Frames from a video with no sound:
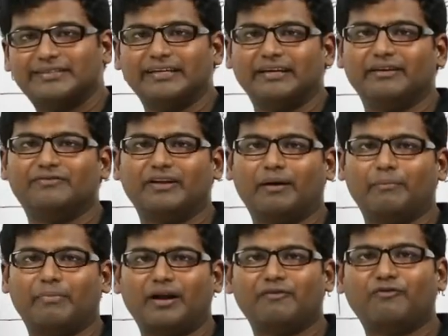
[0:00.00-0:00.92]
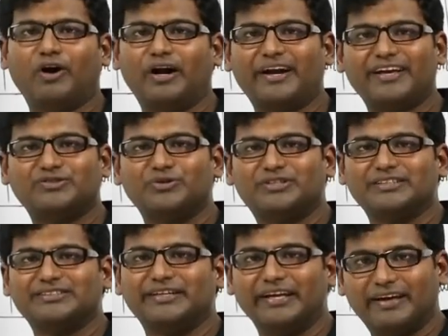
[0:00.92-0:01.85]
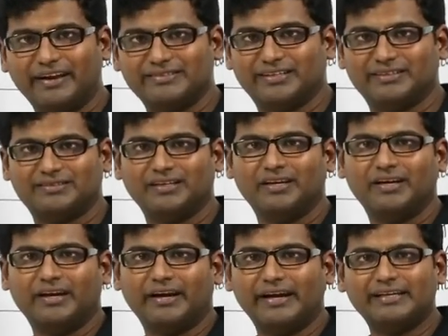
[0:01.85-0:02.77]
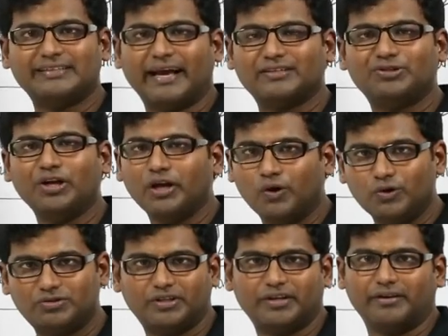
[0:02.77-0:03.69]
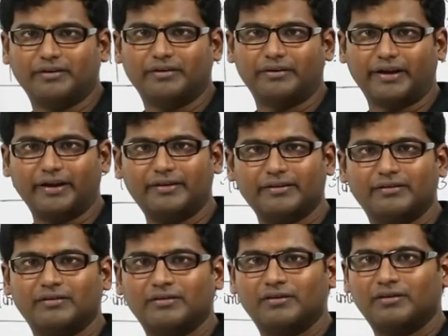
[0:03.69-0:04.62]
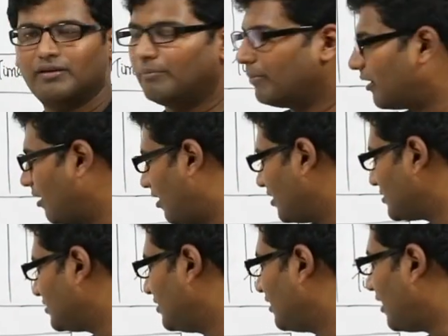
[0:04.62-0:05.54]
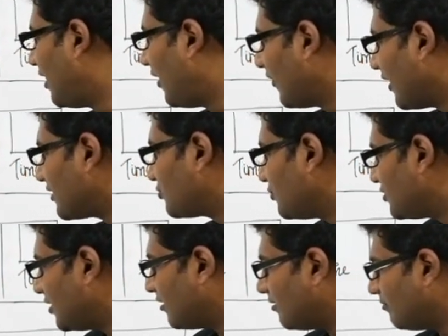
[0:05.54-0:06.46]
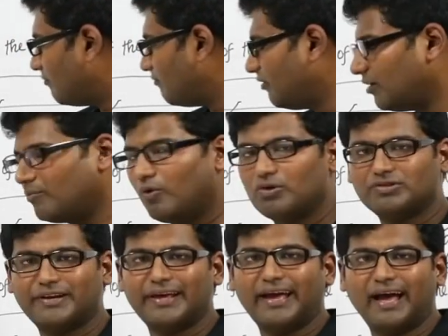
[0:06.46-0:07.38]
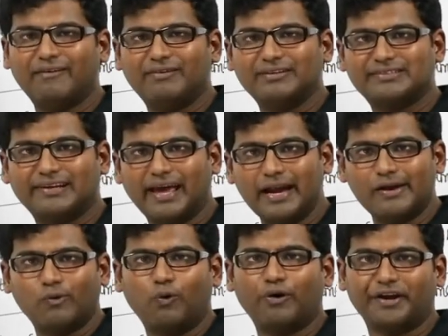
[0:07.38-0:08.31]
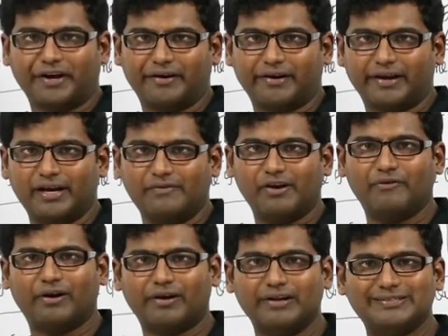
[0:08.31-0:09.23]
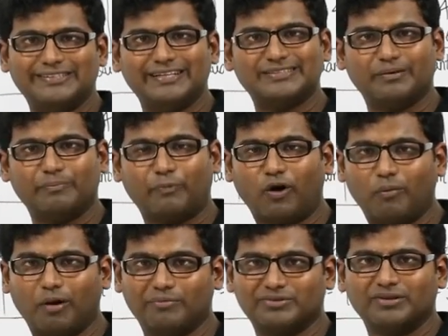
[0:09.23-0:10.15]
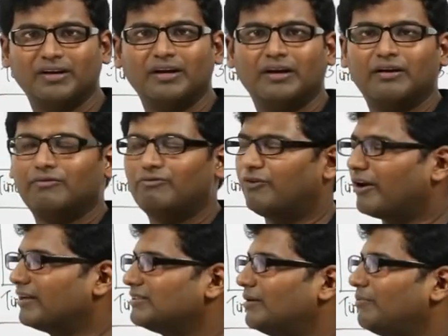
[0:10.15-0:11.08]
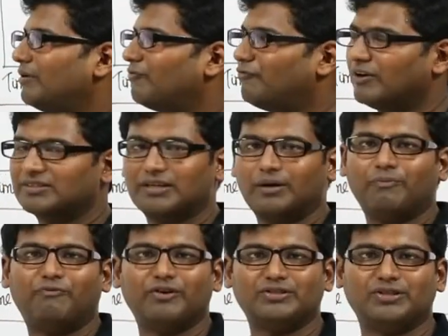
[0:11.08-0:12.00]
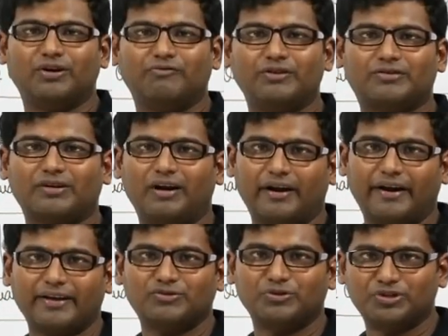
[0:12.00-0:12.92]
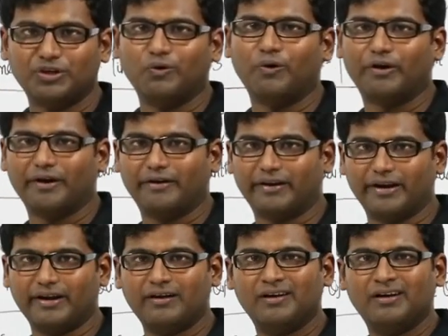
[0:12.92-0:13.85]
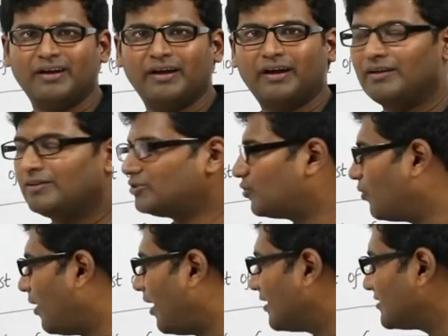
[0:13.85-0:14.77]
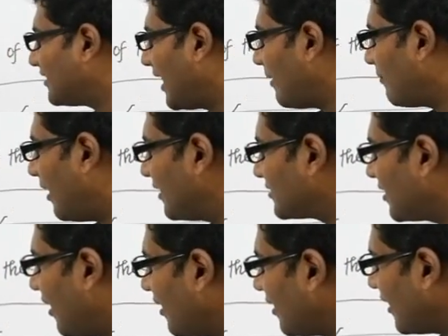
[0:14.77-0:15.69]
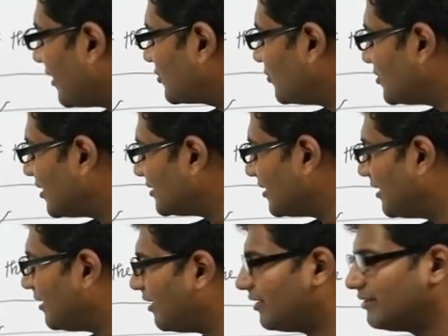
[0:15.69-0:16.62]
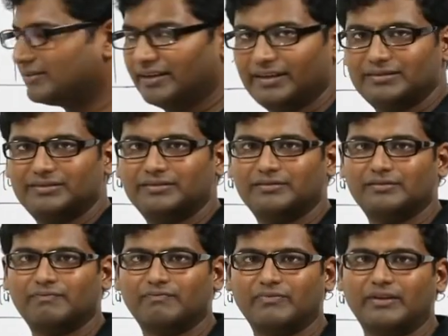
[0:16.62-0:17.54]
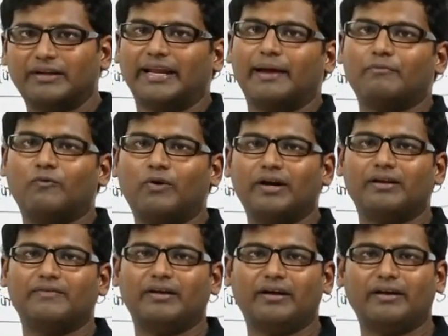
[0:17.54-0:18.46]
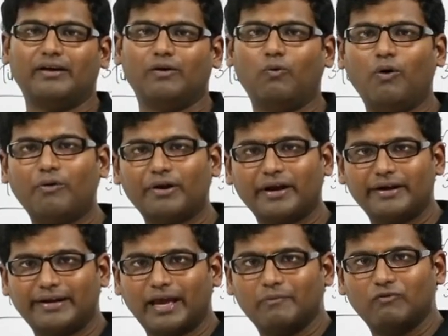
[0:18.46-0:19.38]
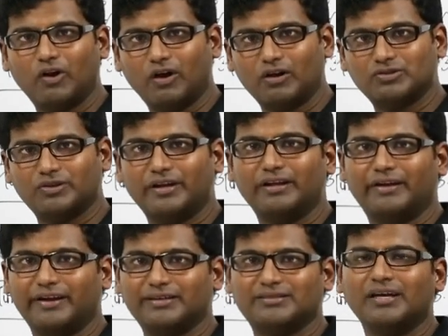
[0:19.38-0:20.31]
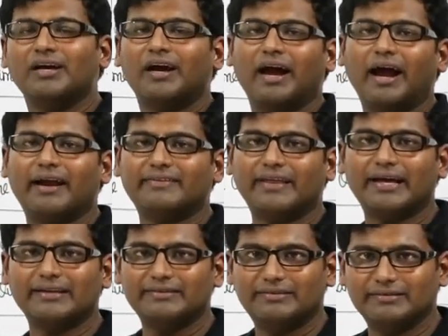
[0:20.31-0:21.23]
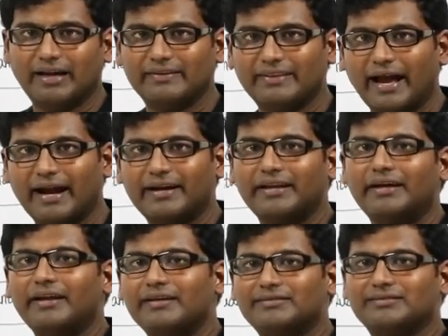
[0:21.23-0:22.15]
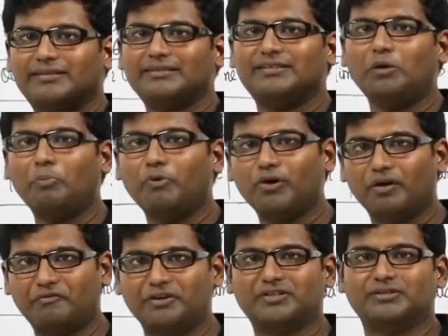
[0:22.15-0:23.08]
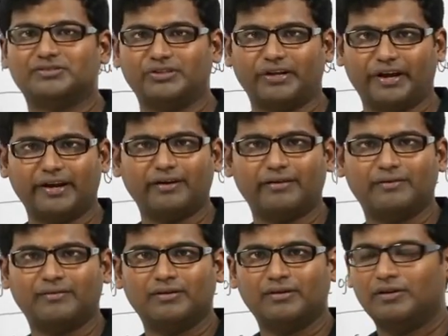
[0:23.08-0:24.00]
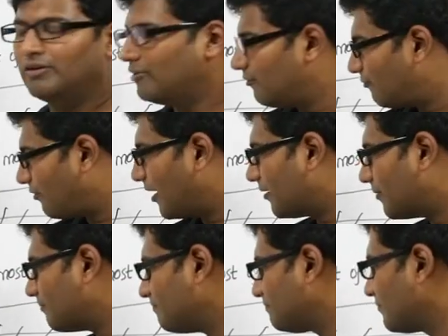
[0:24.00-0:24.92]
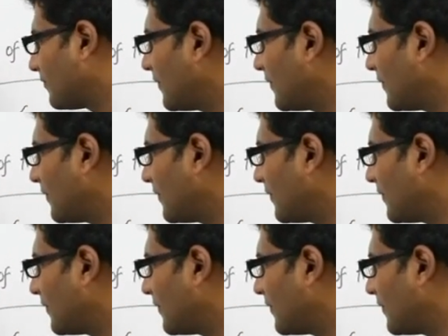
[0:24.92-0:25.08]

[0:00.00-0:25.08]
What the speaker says: See, if the number of context switches decreases, it is actually a good thing, right? Because context switching will mostly have a slight overhead, right? We have already seen some problems. For example, first come first served with context switching overhead, right? So as context switches increases, the overhead time will also increase, and that decreases the CPU efficiency, right? Fine.